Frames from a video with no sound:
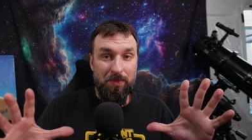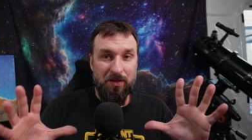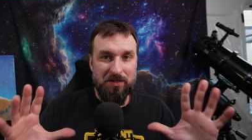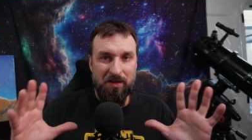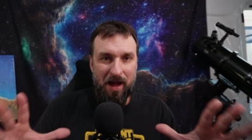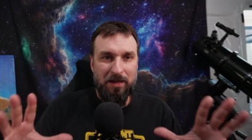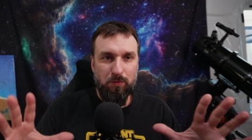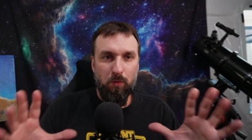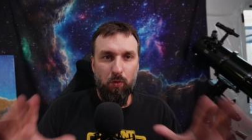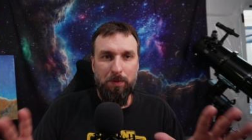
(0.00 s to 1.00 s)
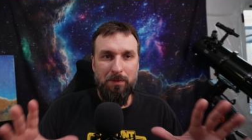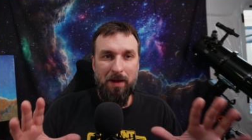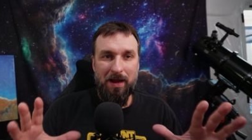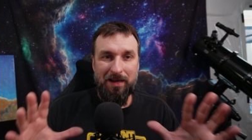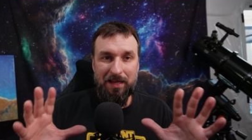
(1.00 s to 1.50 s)
This last one will be
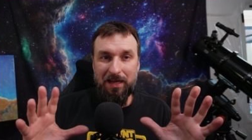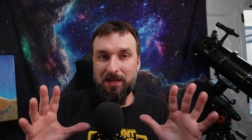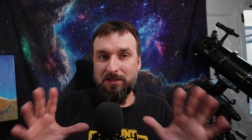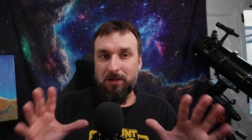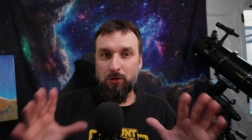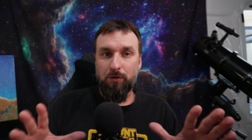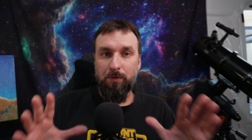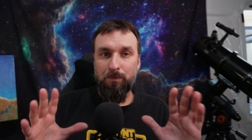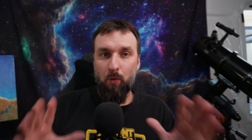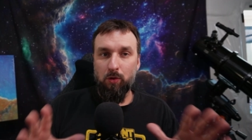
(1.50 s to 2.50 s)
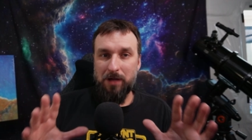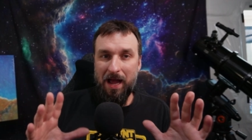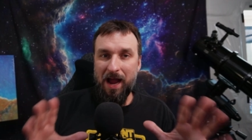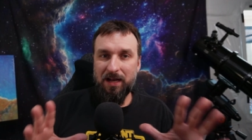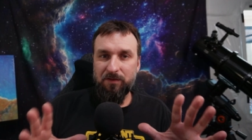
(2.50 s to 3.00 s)
made easier the more
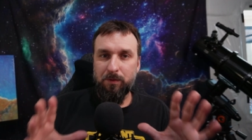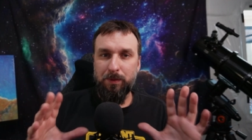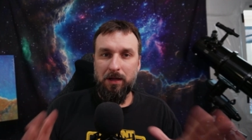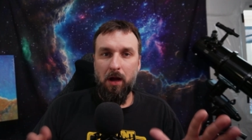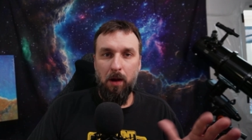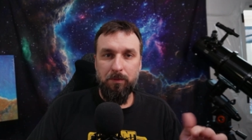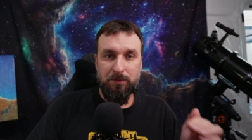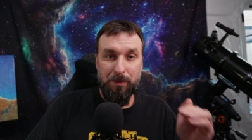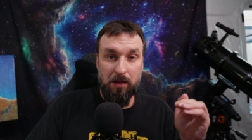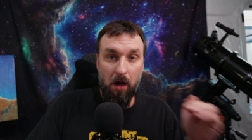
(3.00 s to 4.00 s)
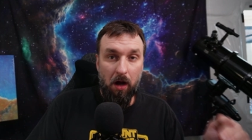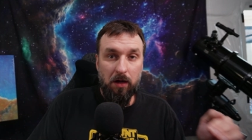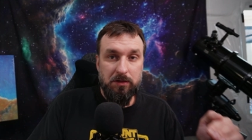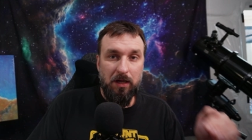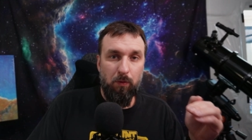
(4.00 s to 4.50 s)
active it becomes
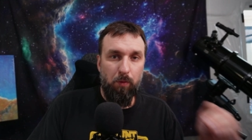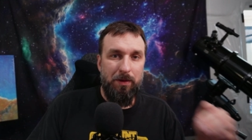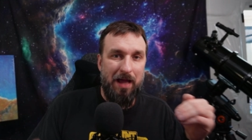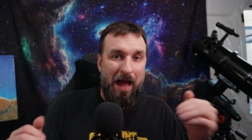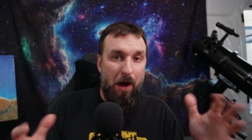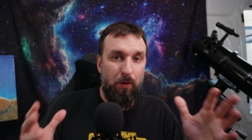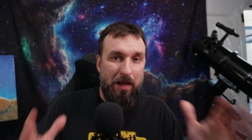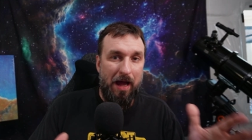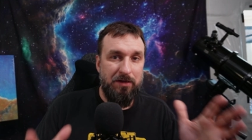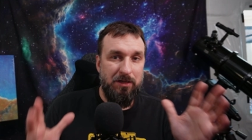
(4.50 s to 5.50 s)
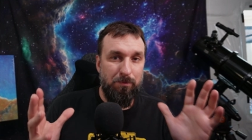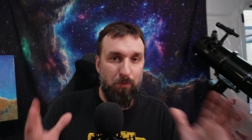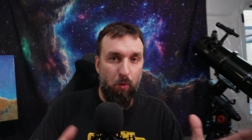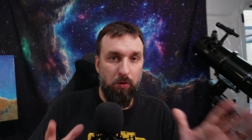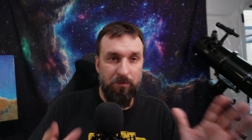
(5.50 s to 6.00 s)
because it will be outgassing
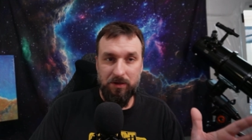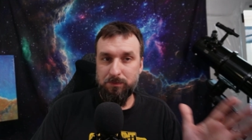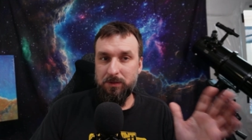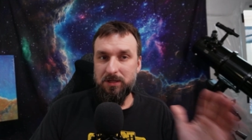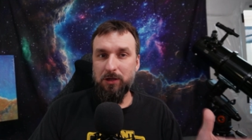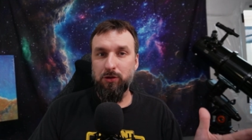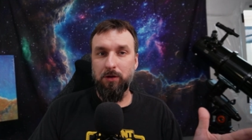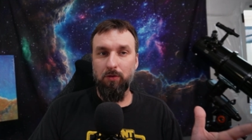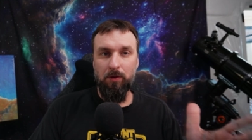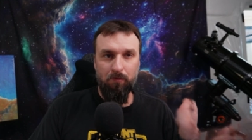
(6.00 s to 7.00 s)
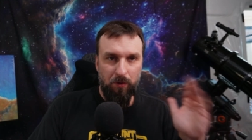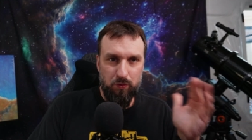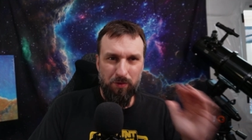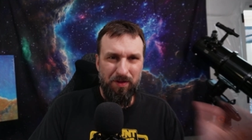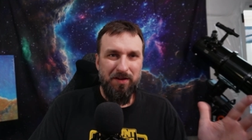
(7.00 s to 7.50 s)
more of its material,
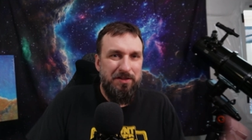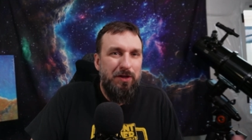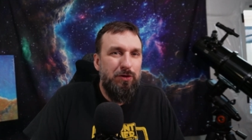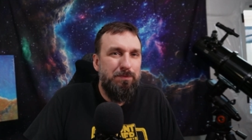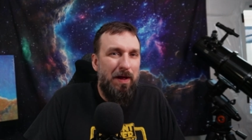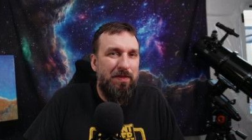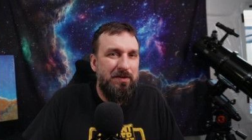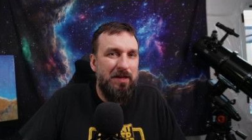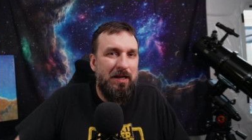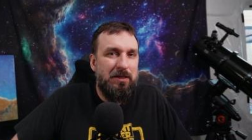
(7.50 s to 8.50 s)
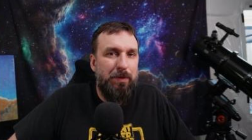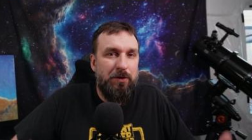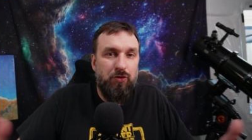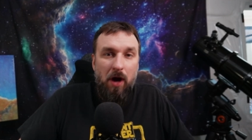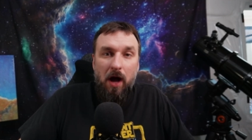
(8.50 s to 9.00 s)
which will let us use methods like
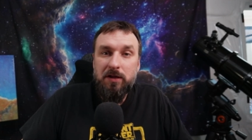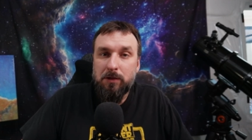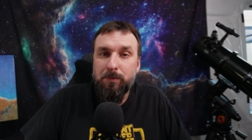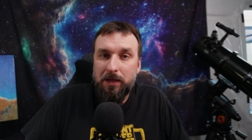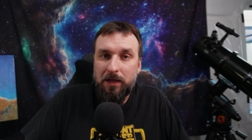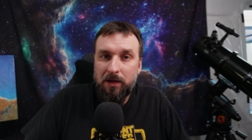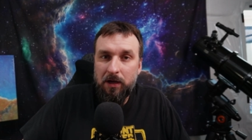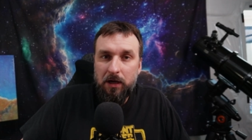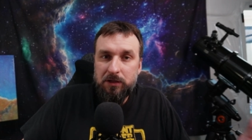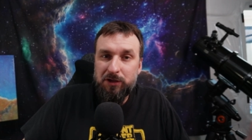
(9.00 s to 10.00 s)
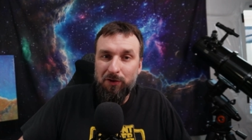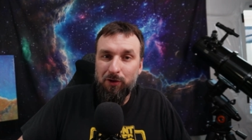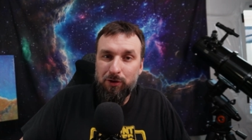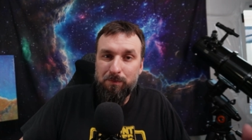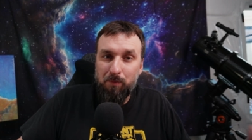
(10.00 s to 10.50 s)
spectroscopy to
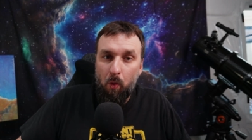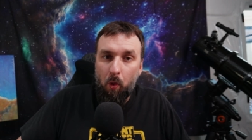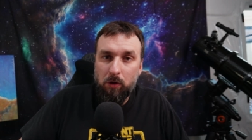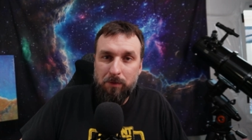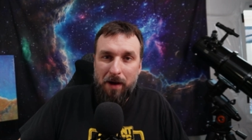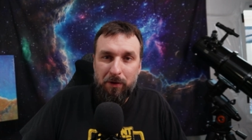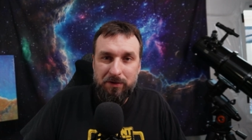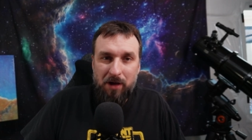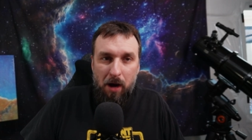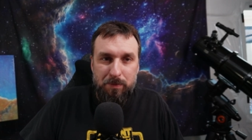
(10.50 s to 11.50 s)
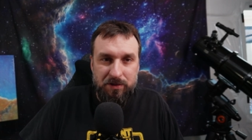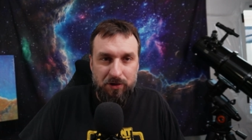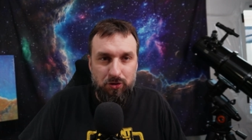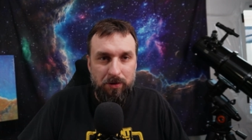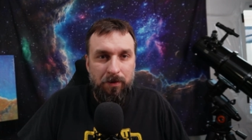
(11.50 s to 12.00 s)
learn more about its
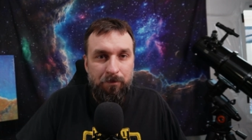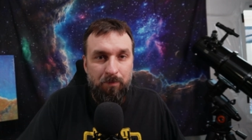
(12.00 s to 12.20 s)
composition.